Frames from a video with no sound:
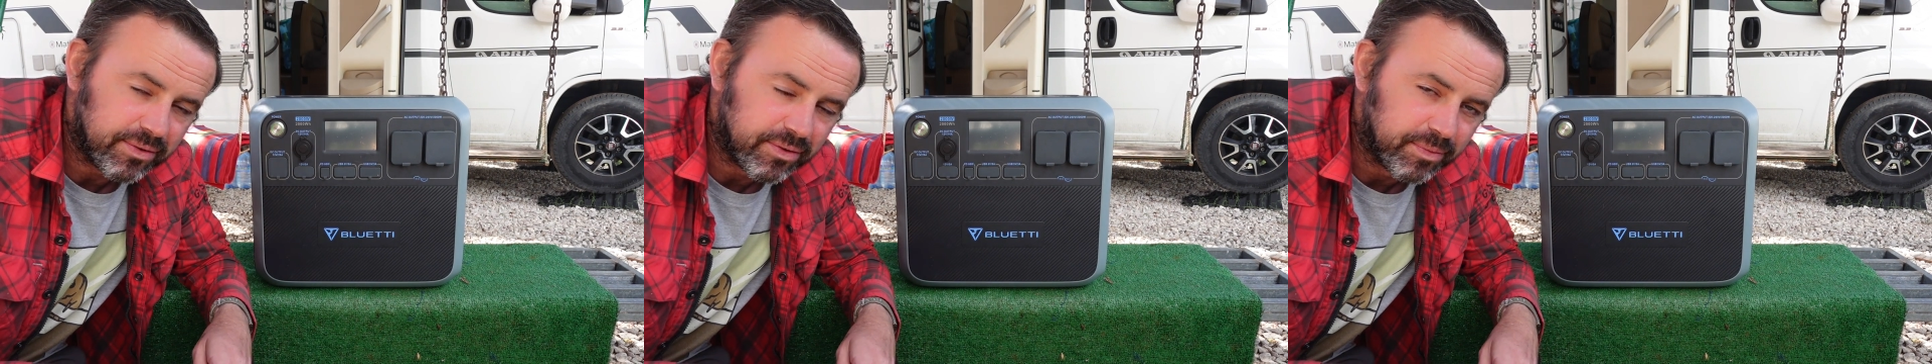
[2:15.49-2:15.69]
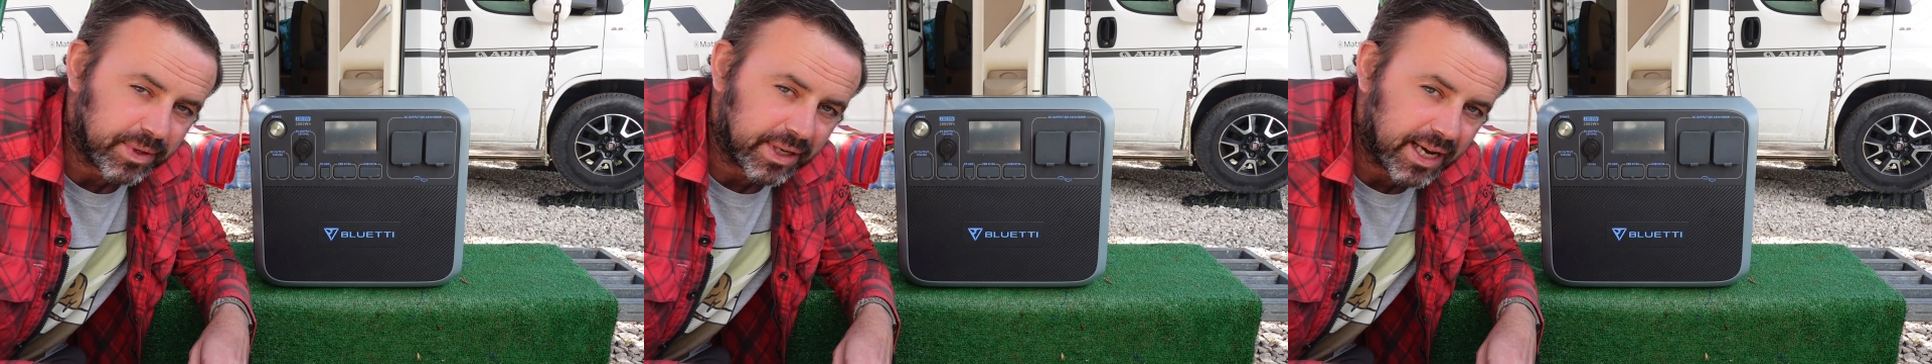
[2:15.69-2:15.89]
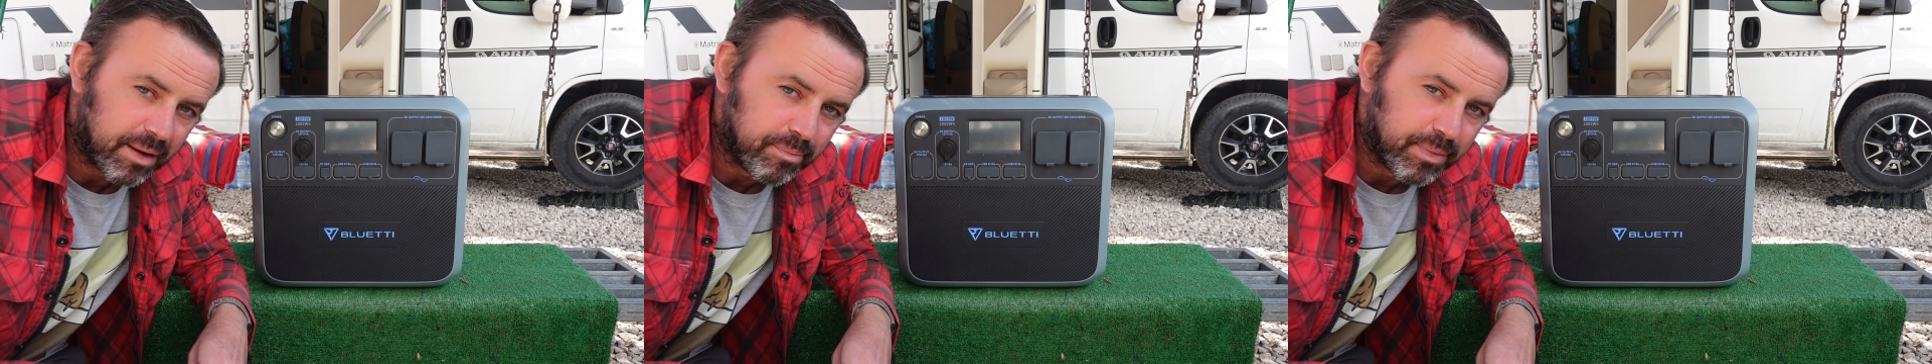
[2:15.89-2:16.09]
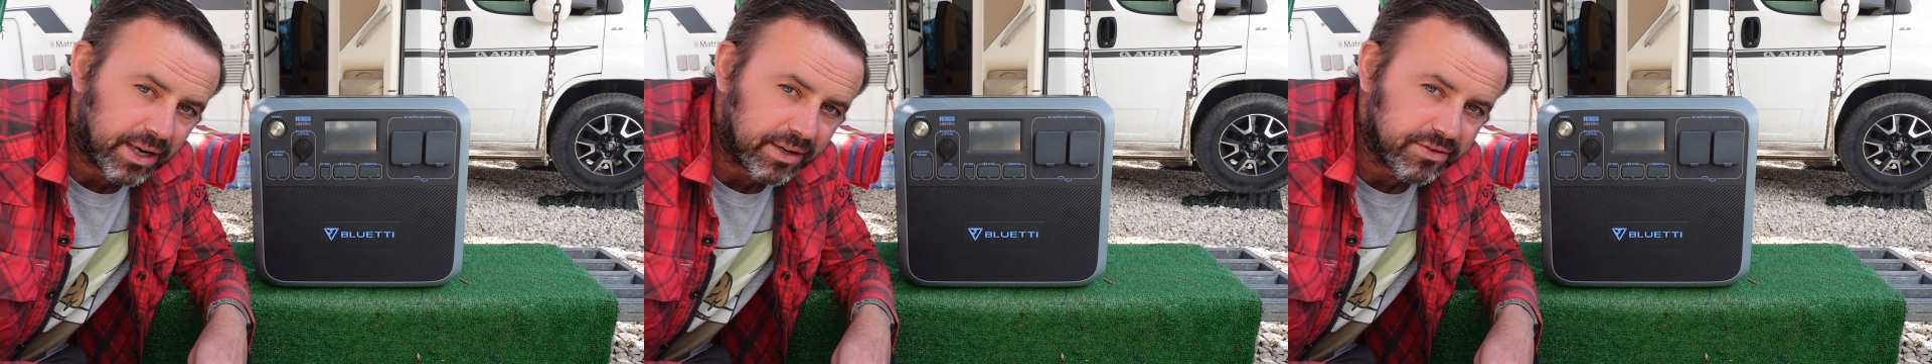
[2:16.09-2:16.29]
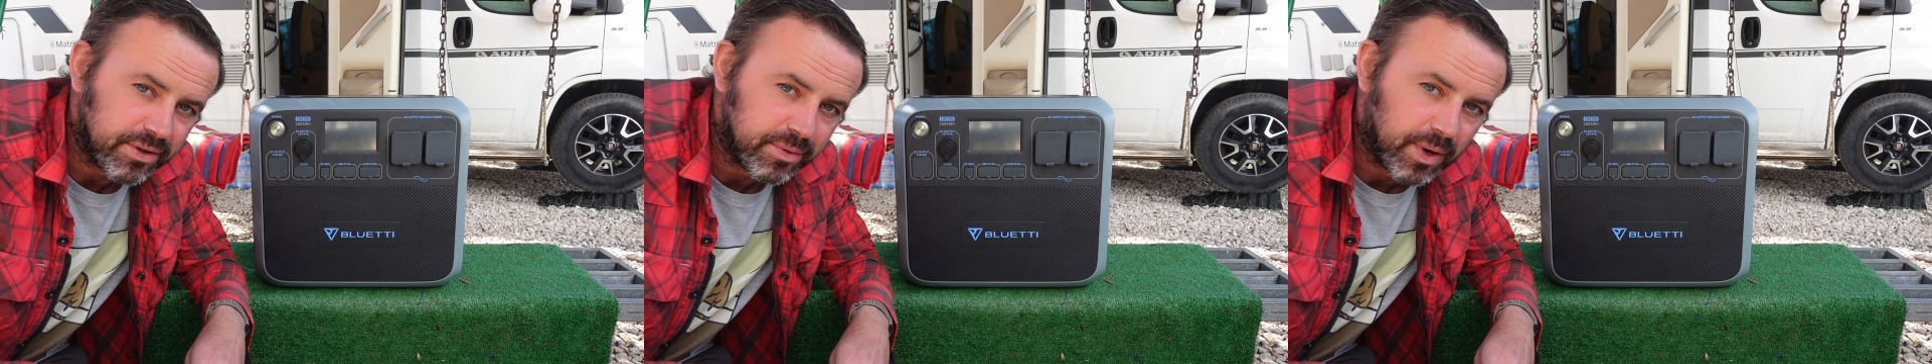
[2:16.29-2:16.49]
from the cab
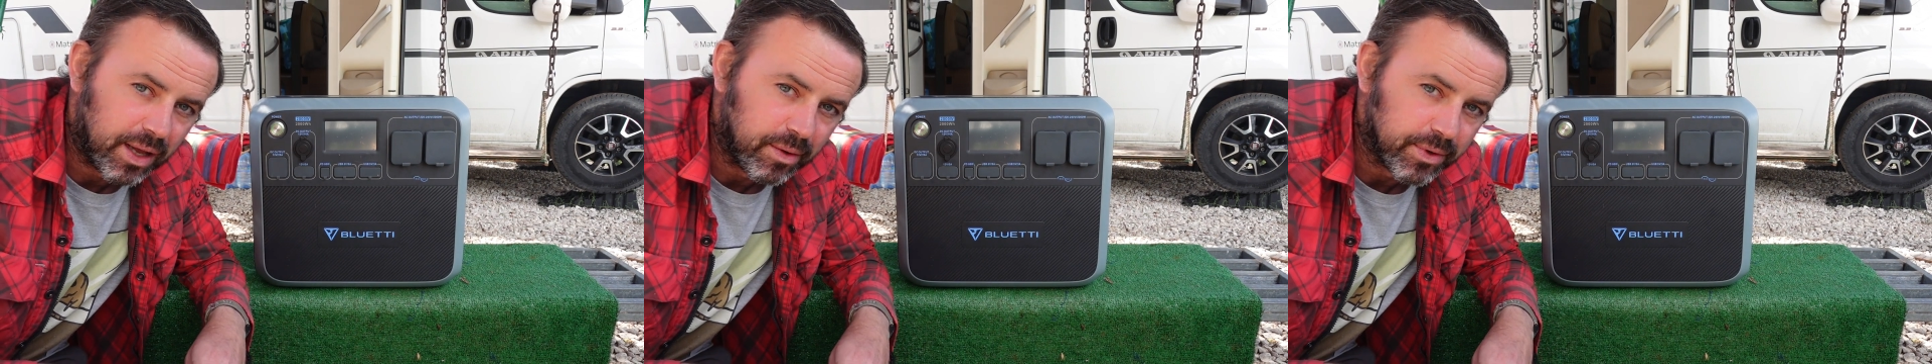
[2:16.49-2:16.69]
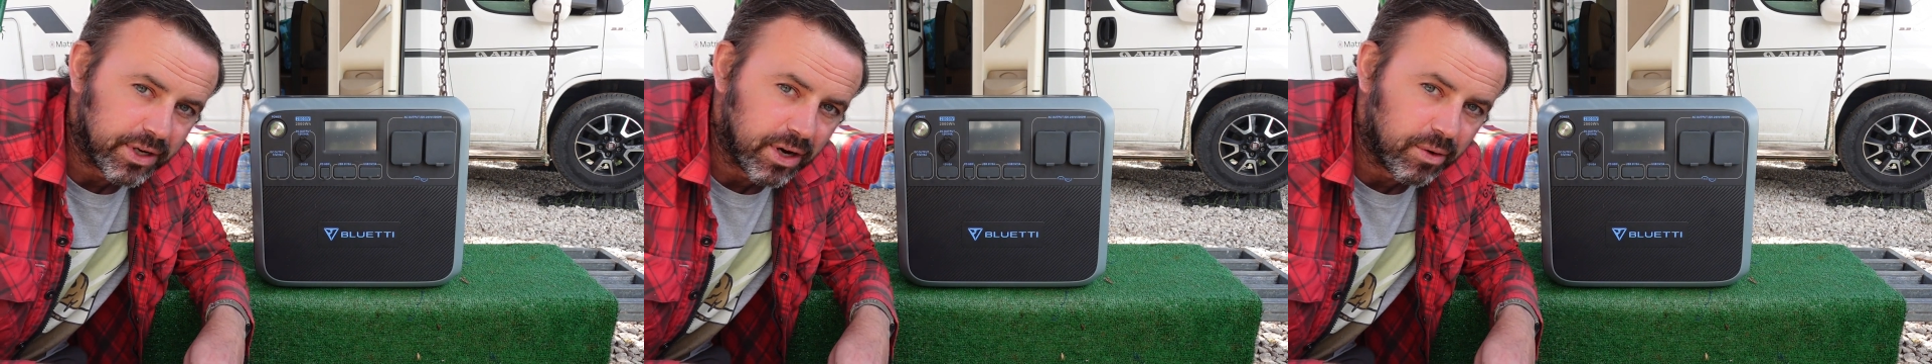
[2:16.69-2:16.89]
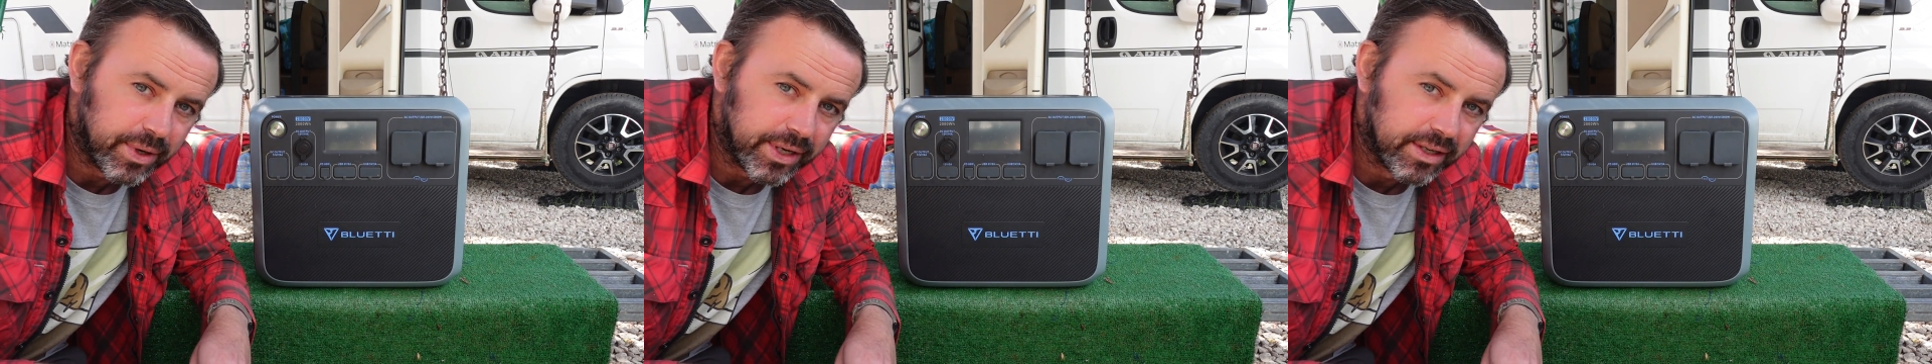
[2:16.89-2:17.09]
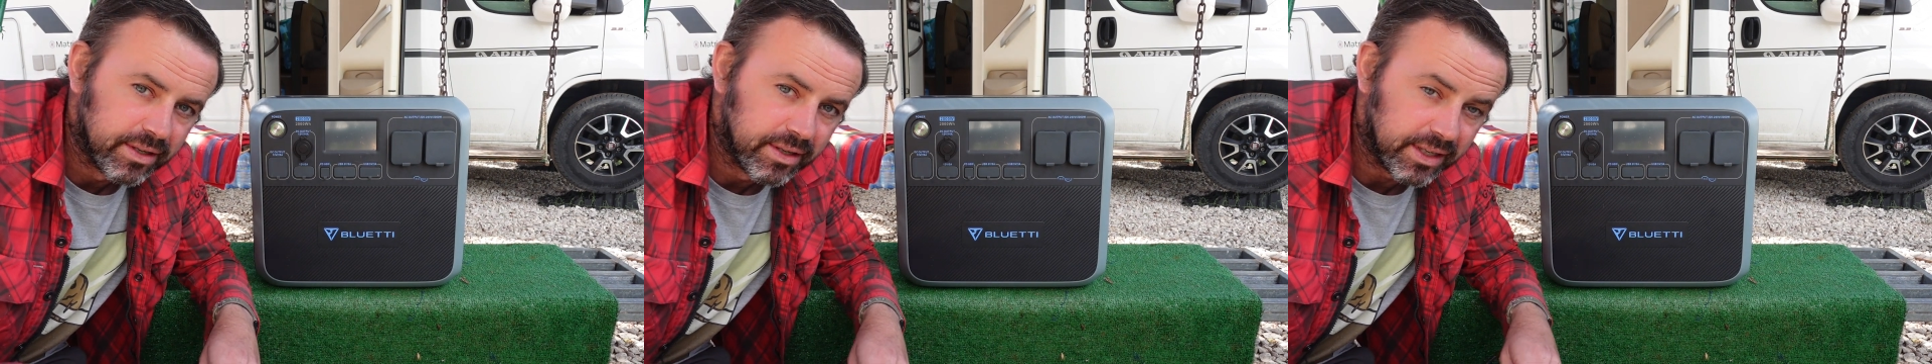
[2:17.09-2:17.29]
battery while we're going.